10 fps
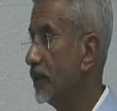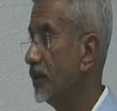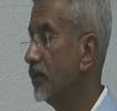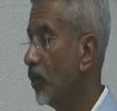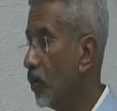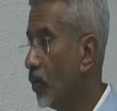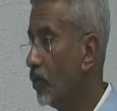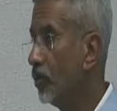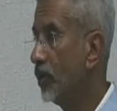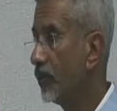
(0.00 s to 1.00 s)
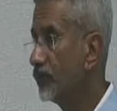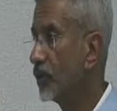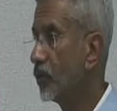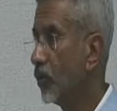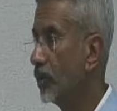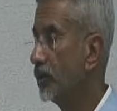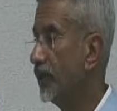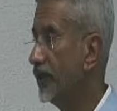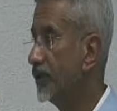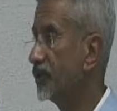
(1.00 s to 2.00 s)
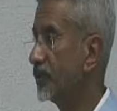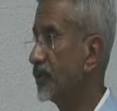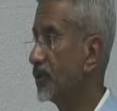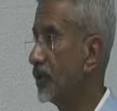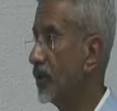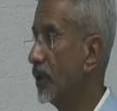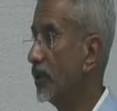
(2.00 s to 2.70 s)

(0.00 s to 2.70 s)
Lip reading: in all of the Quad leaderships